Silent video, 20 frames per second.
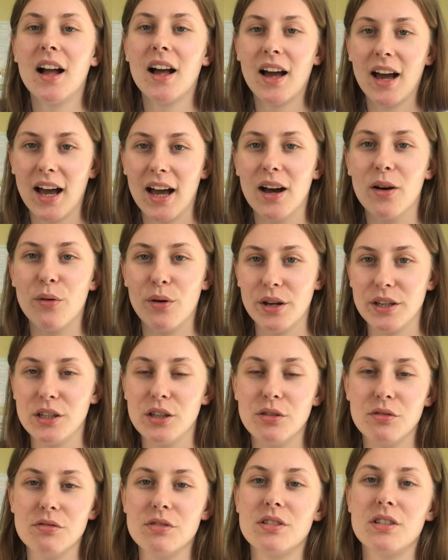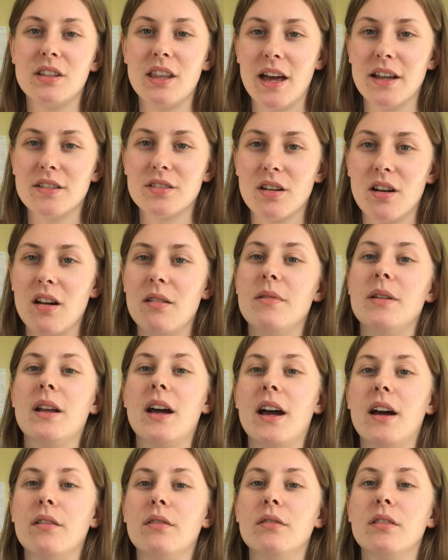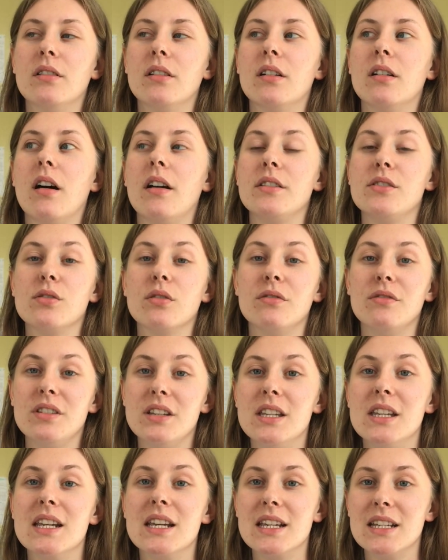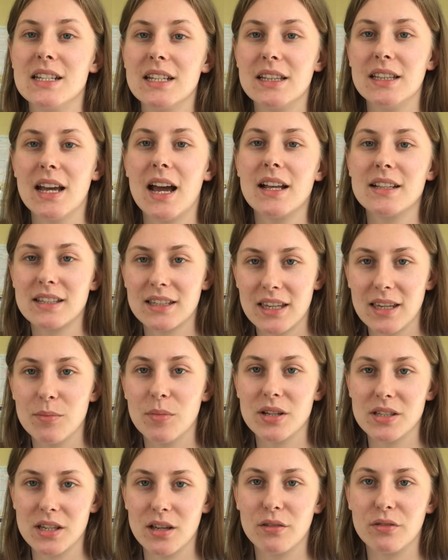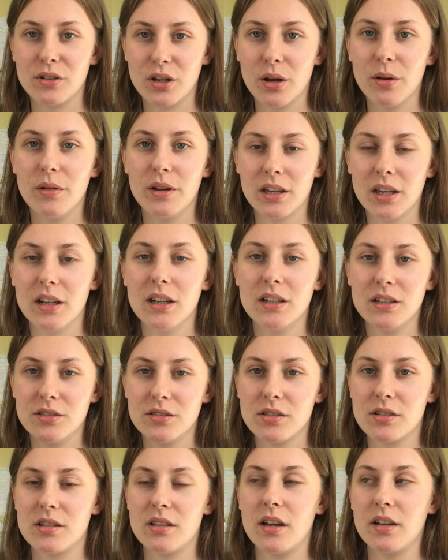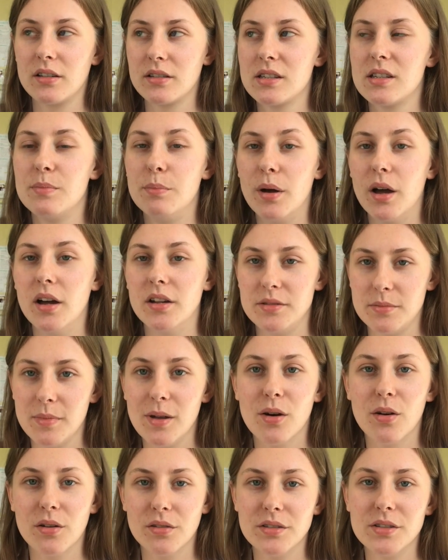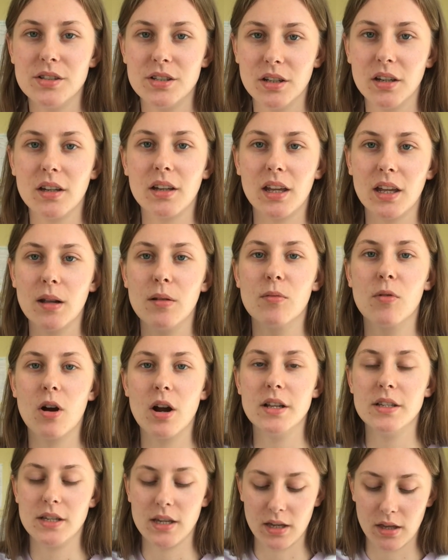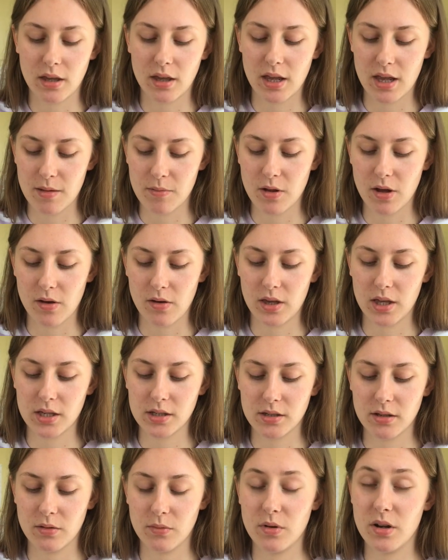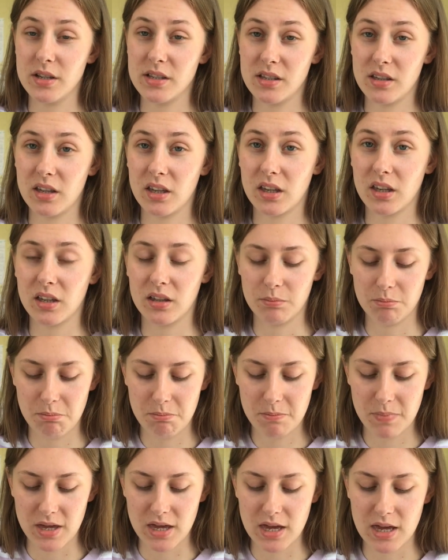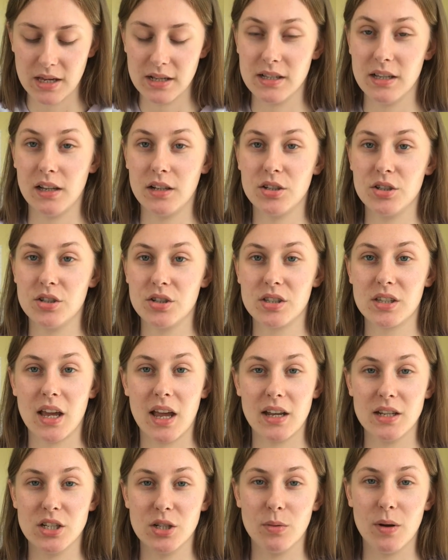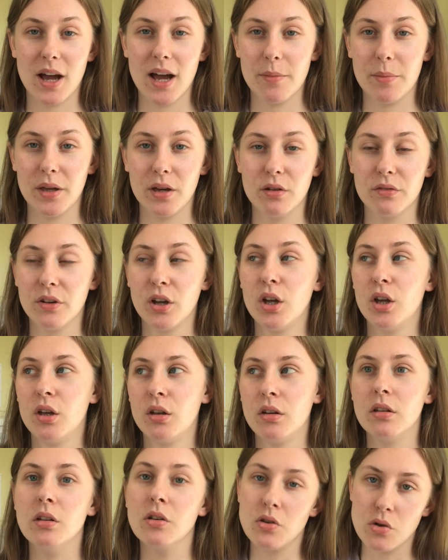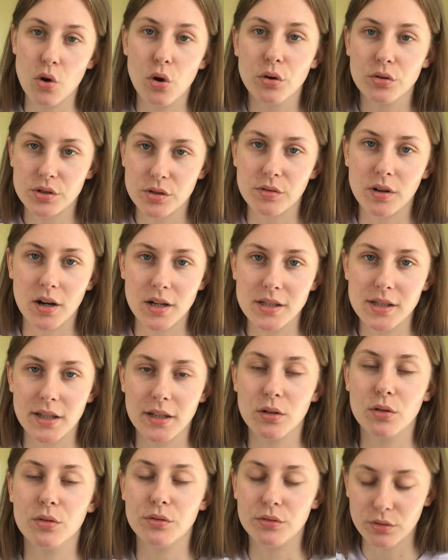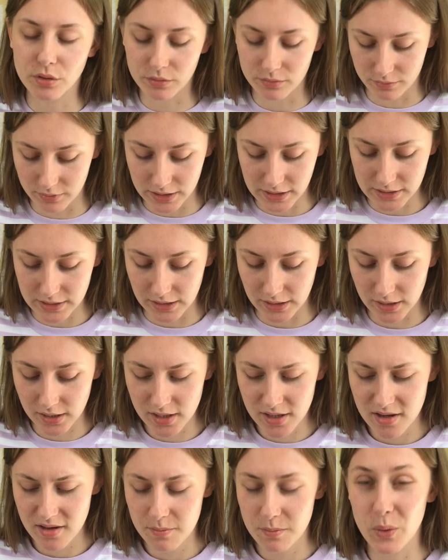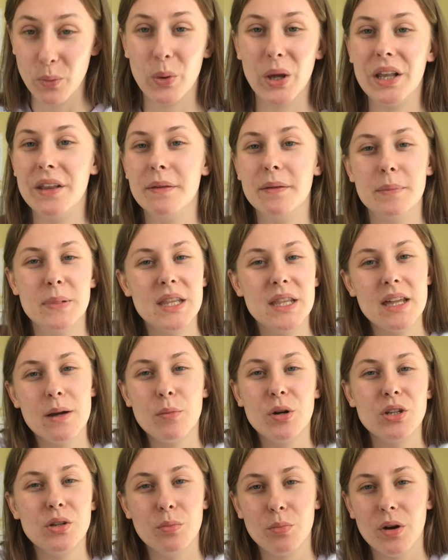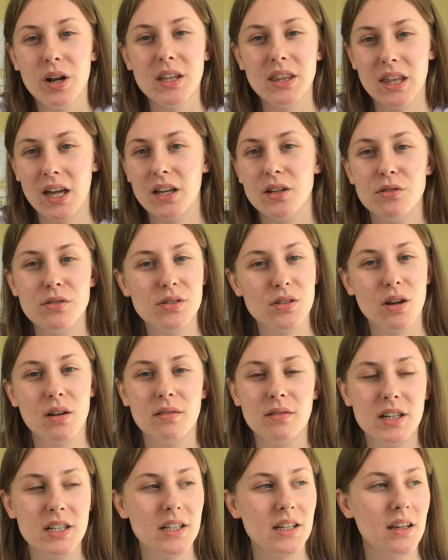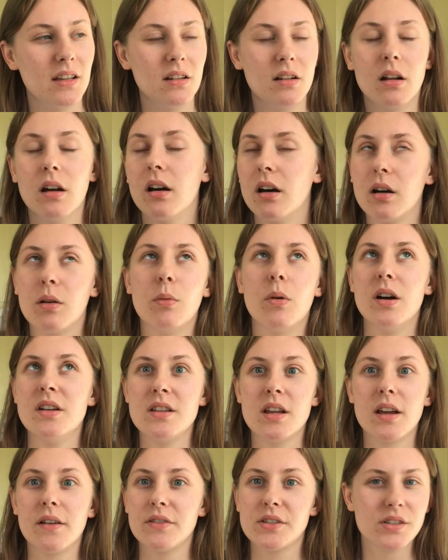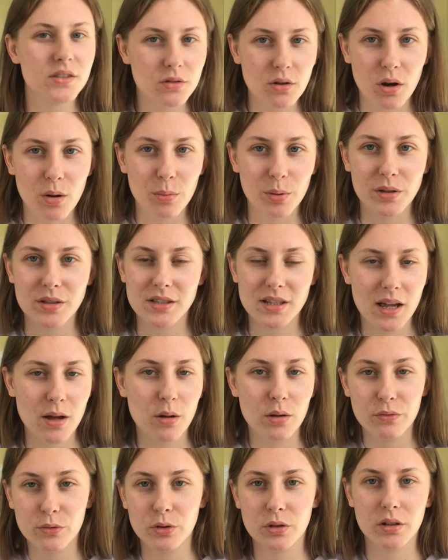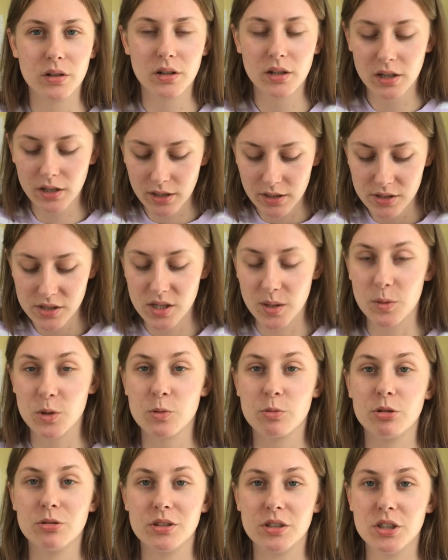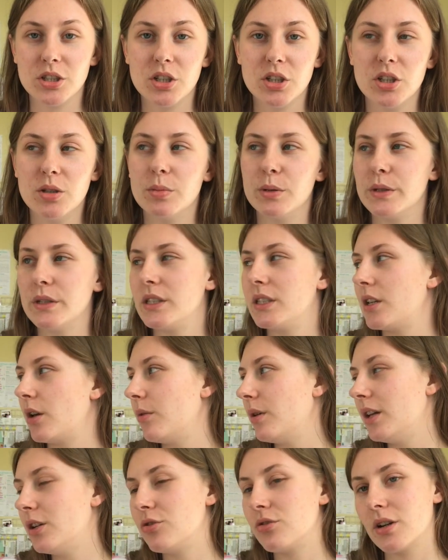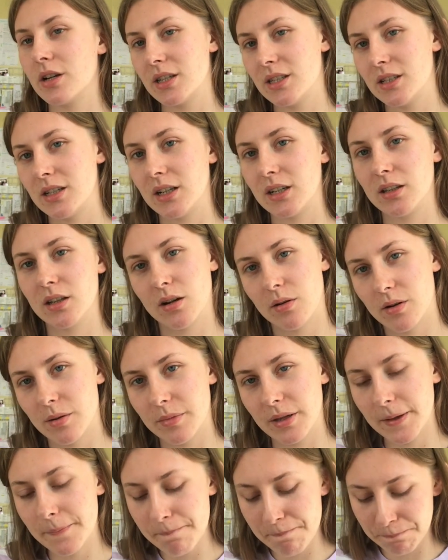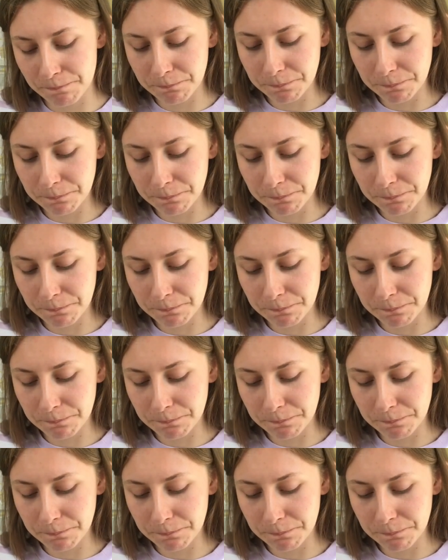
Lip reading: how I used that time and how I sort of needed that to keep myself going, and it just like spurred me on to keep writing and keep going, because otherwise it can be easy to just get into a habit of not writing or not reading. But then when you break that and you start reading and you're like, oh, why did I ever stop? Because now I've got so much more to do, but it's so interesting, you know what I mean?